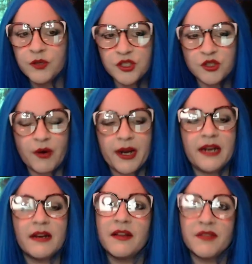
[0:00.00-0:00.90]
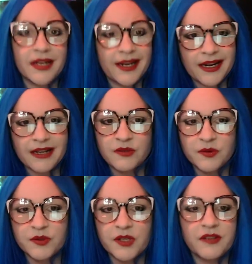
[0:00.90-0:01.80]
which is great, The Night House,
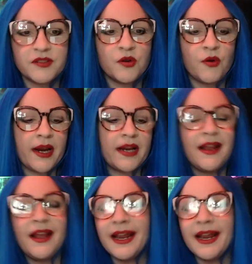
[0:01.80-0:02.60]
which was also great,